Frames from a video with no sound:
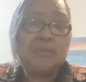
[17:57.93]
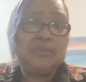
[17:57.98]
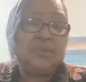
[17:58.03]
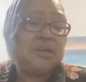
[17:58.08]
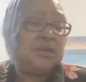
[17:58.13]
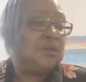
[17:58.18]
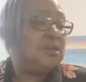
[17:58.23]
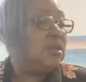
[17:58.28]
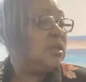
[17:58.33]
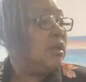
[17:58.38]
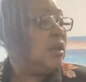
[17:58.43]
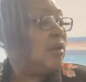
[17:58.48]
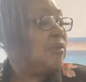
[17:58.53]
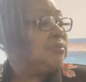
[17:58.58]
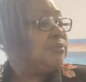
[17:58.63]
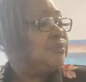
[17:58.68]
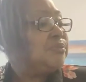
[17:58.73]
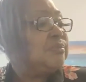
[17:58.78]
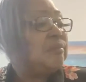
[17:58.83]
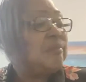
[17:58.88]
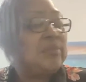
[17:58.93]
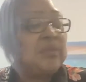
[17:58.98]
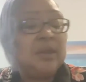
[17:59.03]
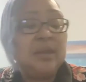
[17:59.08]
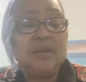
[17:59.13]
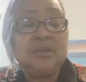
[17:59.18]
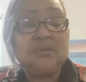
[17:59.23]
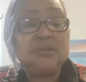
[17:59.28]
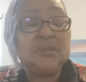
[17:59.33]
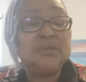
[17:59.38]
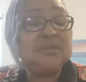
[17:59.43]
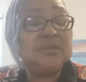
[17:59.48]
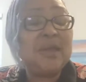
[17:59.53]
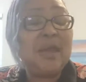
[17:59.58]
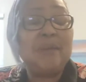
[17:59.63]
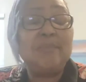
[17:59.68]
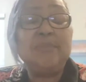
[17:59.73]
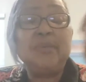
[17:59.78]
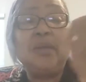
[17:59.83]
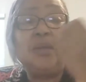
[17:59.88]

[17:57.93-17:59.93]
But yeah, it's it's not